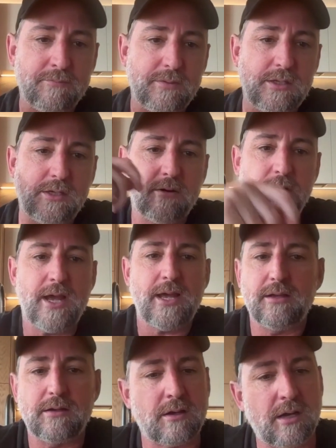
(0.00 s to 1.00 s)
You
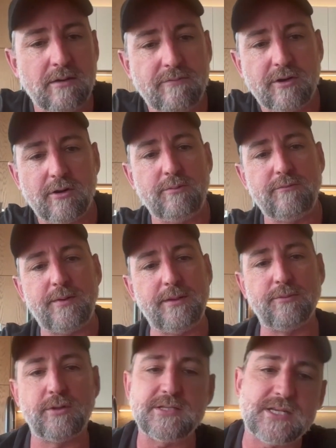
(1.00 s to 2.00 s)
create kind of a group of
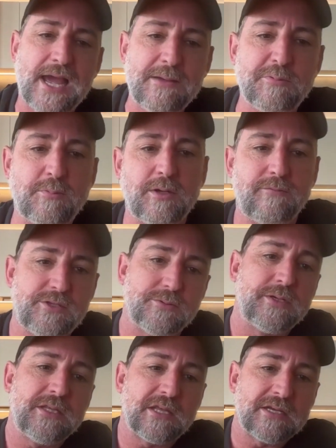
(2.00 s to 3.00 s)
people that's capable of
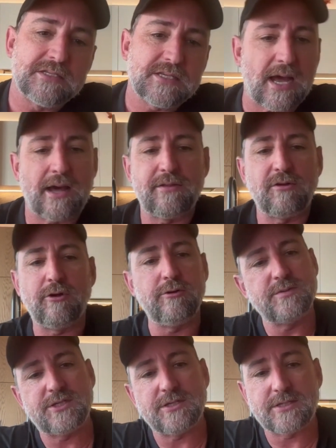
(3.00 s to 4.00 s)
doing things that other
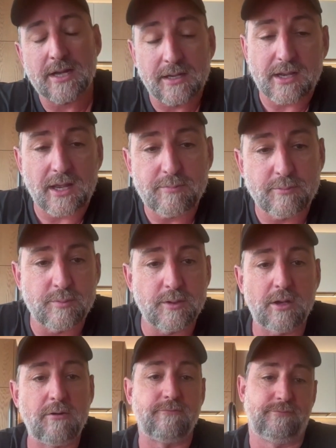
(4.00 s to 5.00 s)
groups just aren't
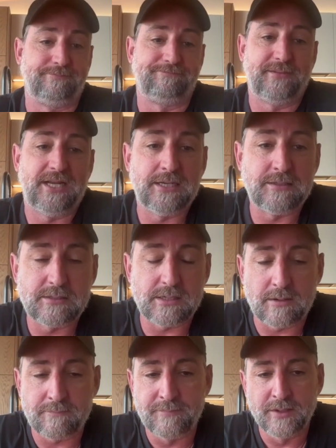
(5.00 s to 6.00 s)
capable of.
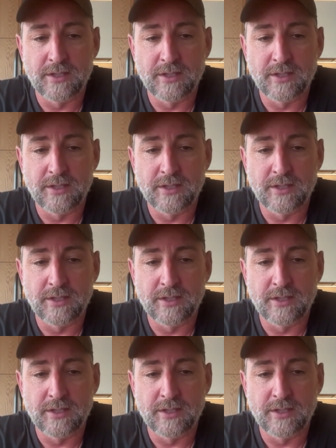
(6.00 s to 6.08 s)
And